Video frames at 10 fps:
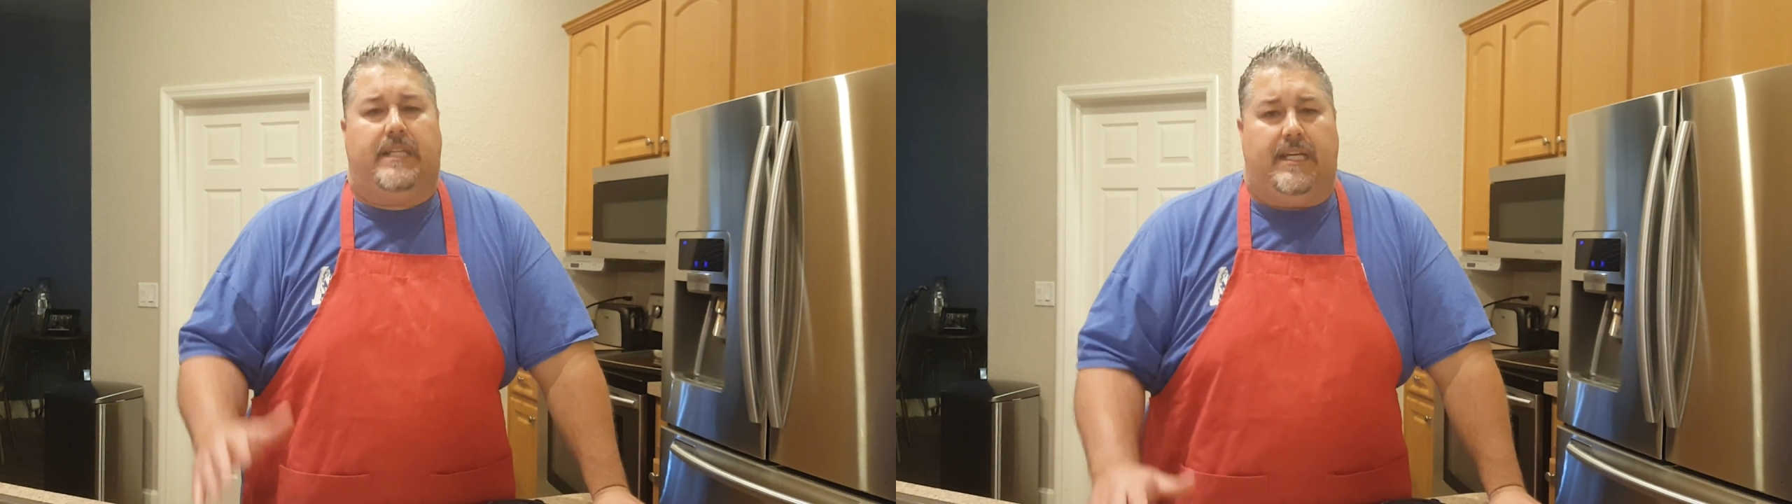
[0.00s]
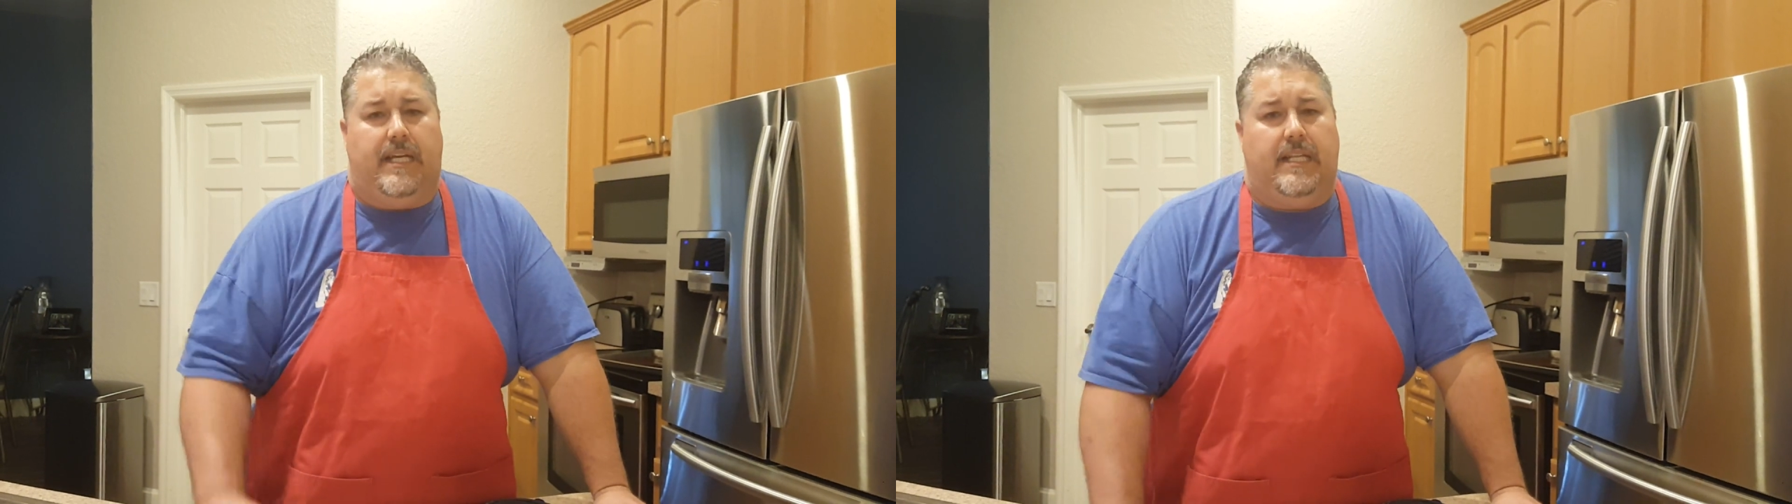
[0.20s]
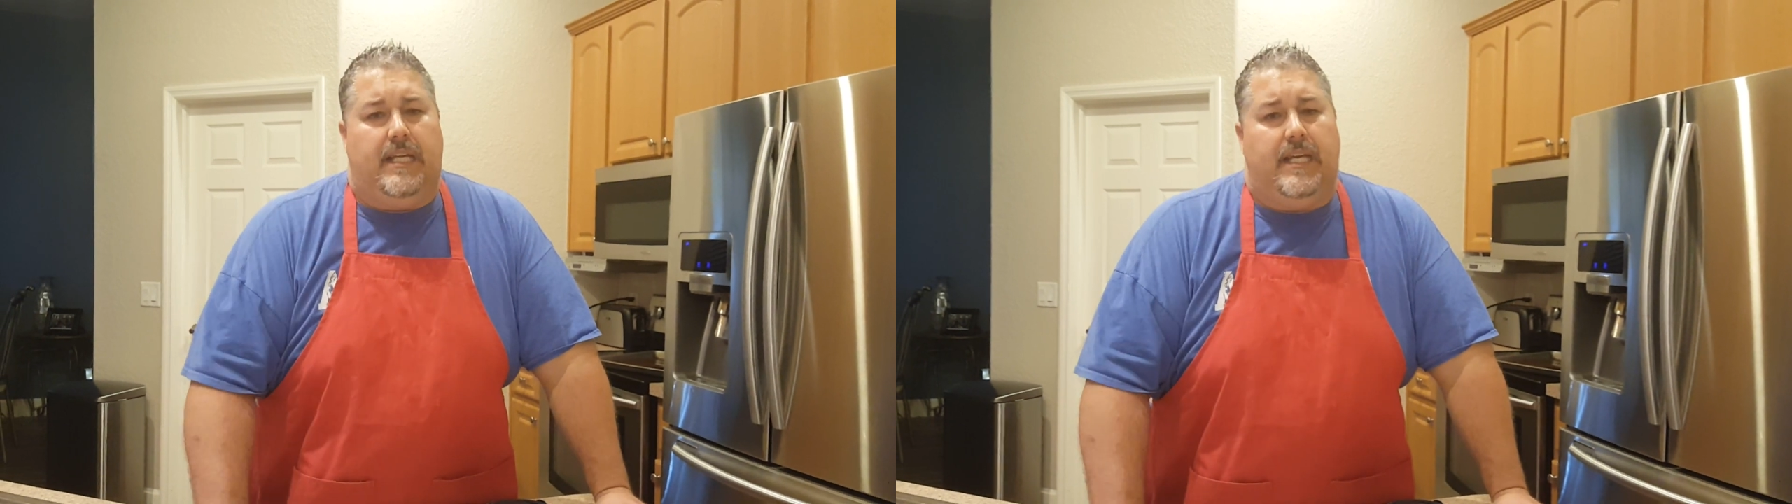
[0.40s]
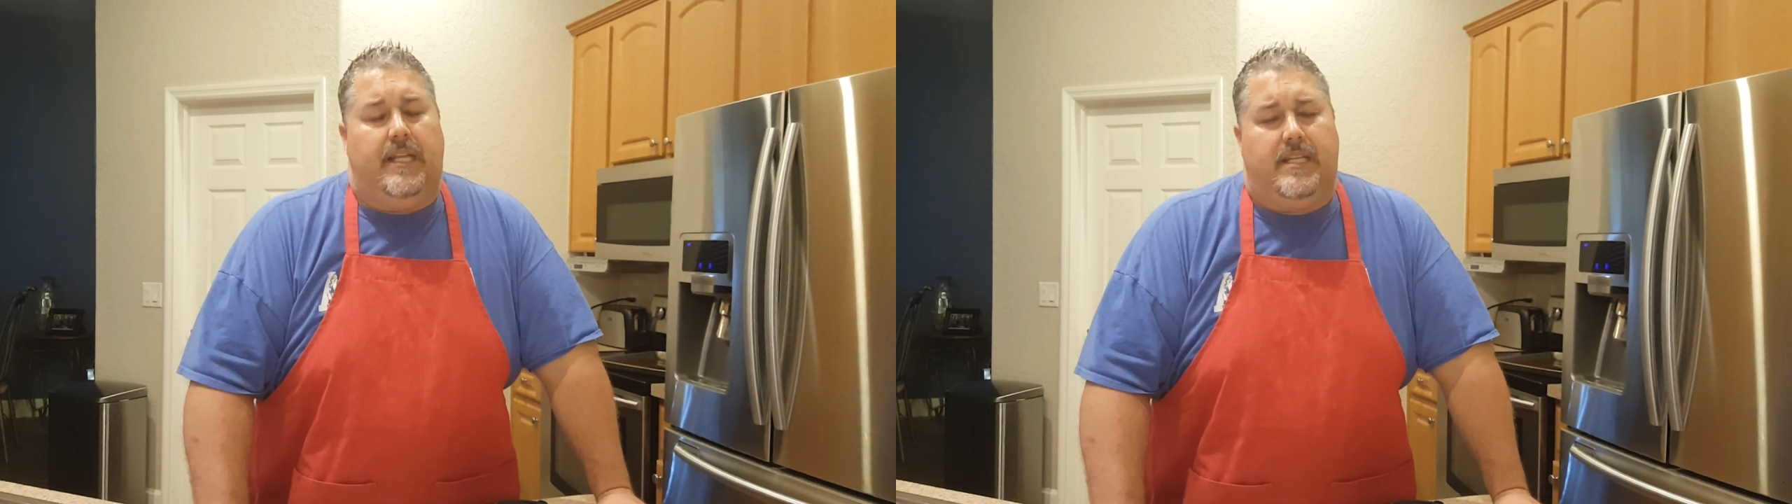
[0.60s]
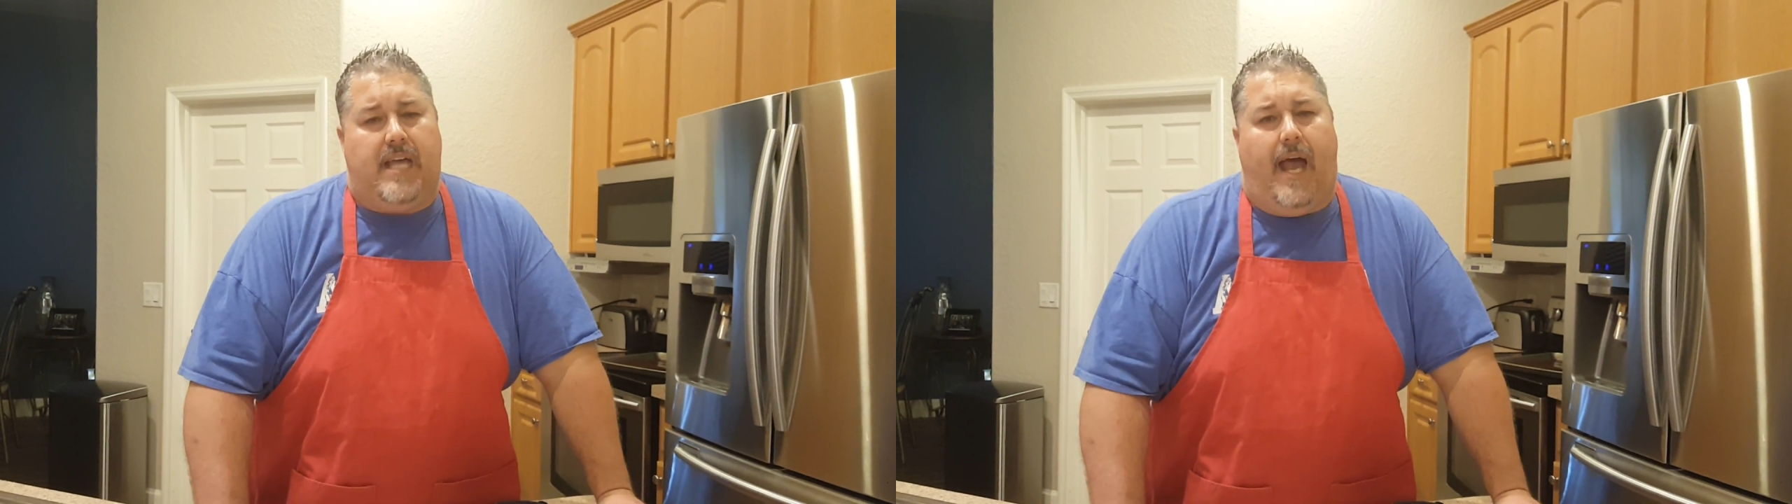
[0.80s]
it in the
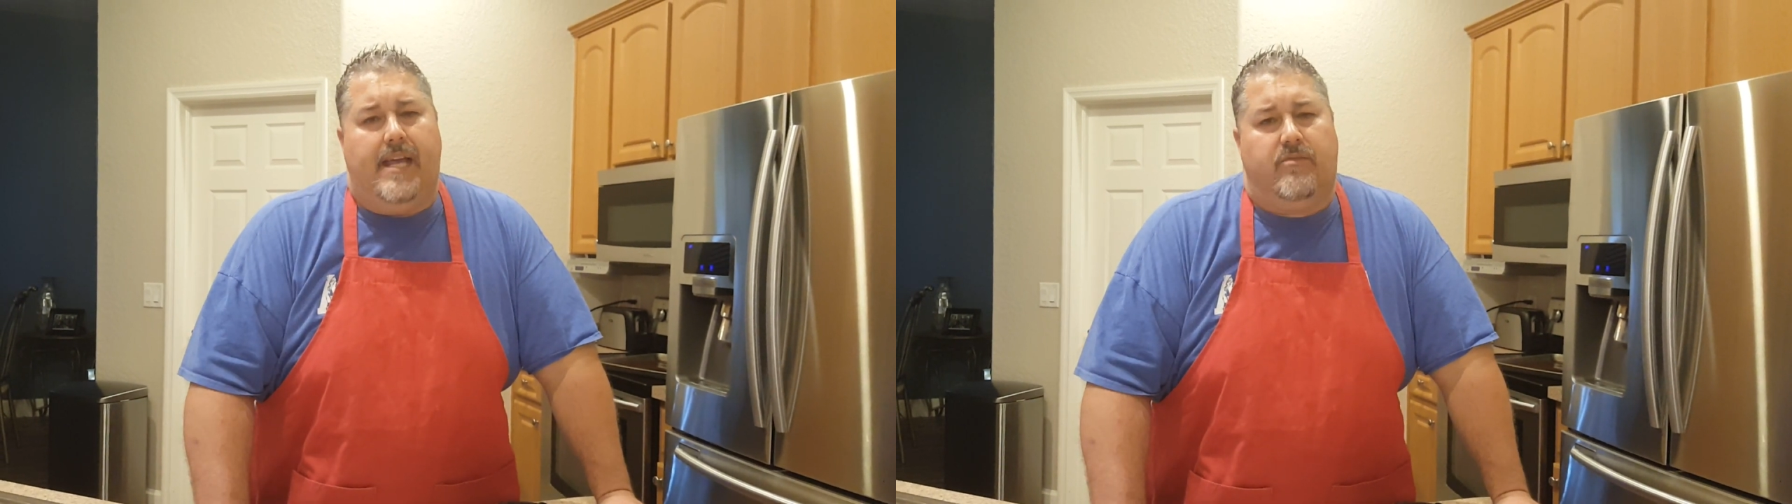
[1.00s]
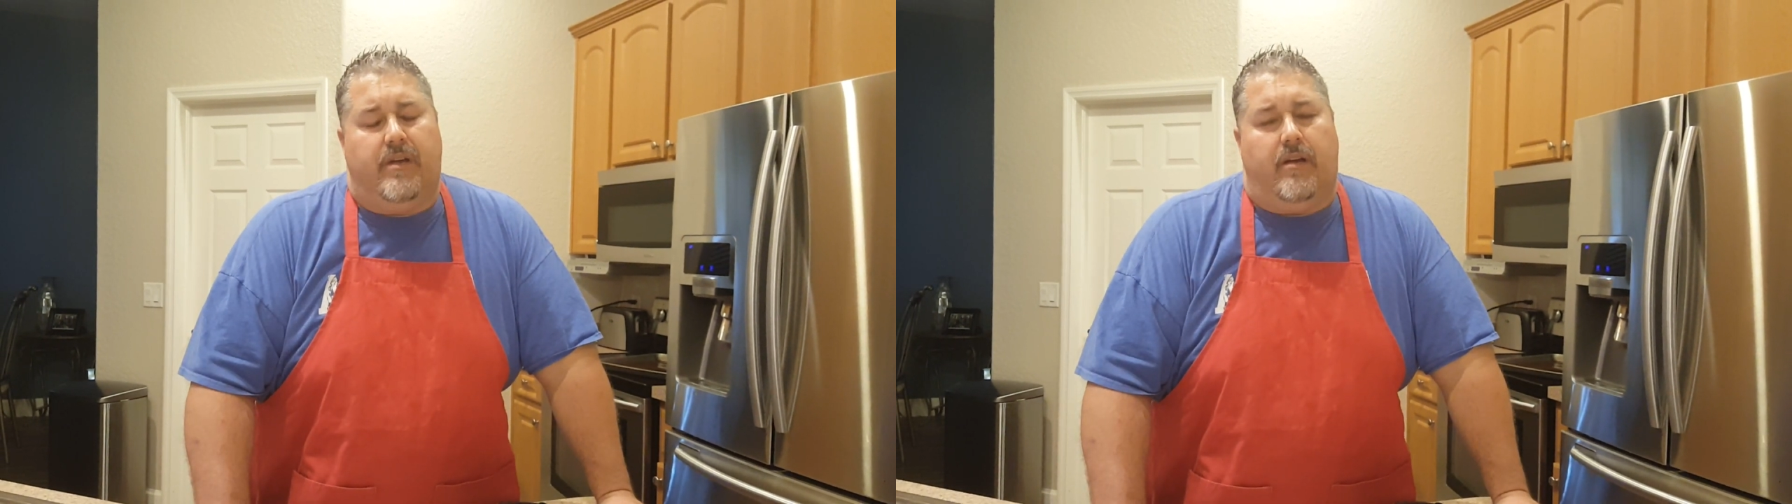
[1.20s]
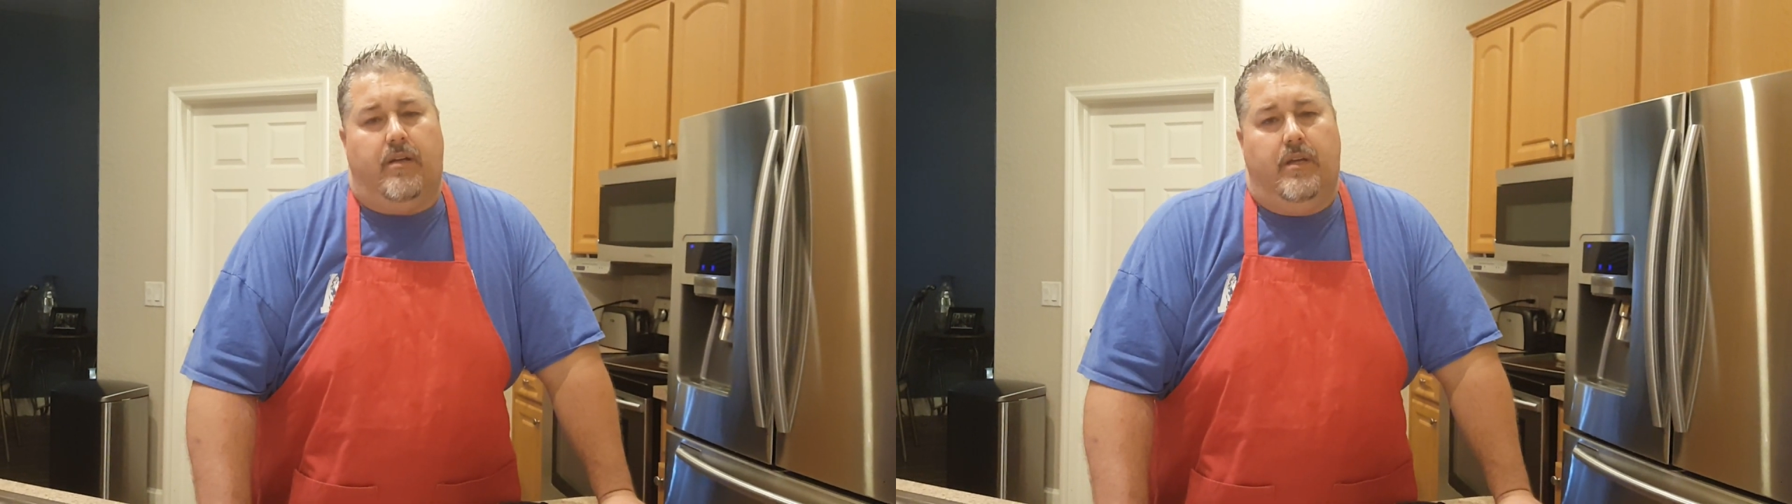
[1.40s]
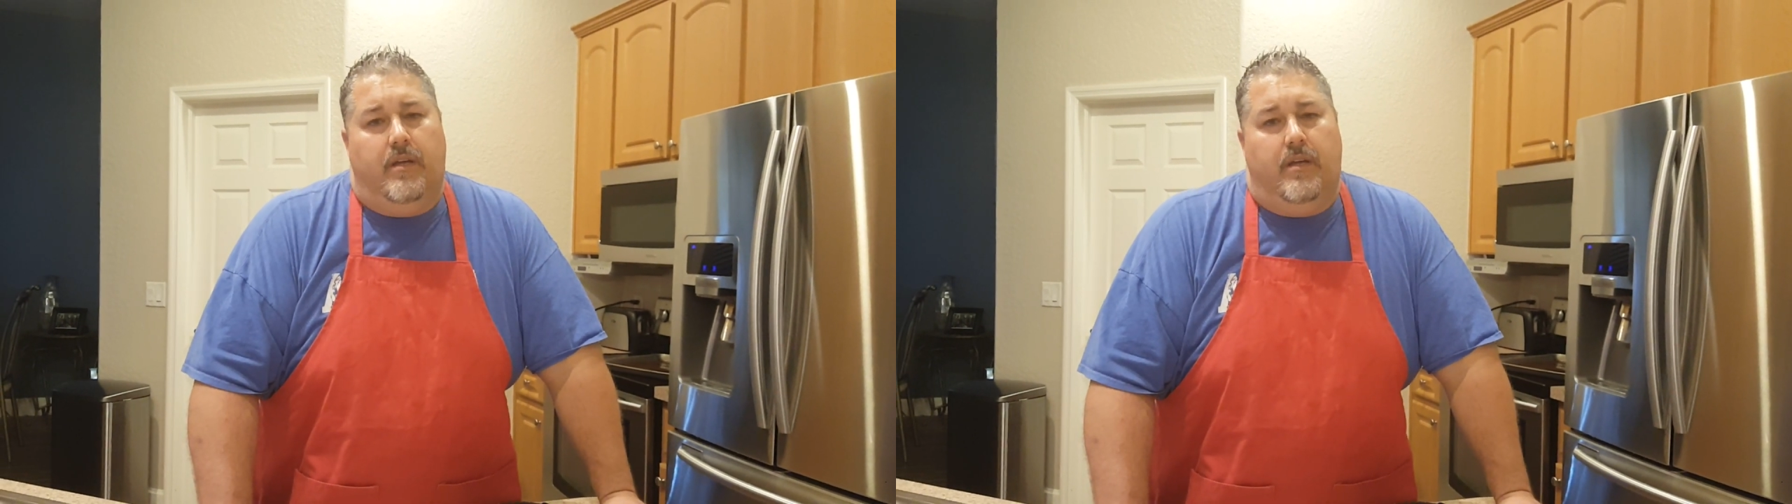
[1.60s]
dehydrator.